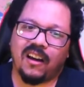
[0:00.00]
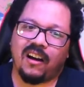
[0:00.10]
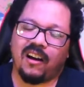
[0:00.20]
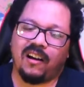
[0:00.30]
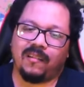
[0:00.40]

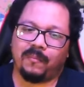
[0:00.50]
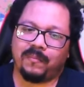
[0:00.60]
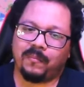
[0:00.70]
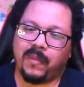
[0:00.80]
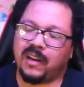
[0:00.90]
Um,
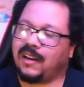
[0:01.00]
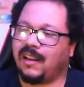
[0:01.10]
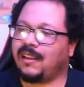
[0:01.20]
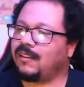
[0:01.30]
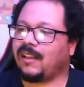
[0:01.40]
but
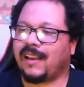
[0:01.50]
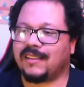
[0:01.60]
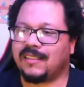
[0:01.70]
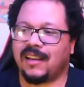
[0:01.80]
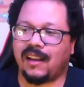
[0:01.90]
uh, like I
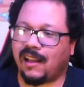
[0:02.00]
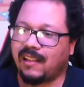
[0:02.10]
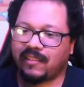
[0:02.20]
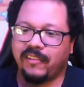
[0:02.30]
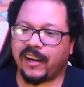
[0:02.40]
said, I'll have
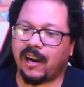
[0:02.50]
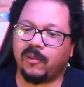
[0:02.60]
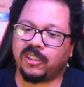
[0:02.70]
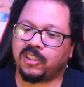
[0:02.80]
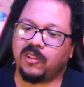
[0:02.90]
to figure out
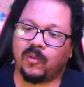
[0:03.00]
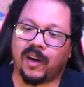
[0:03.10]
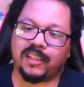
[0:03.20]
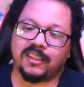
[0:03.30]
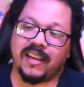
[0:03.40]
what show to
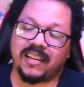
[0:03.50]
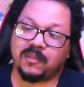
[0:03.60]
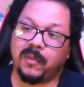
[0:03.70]
watch next.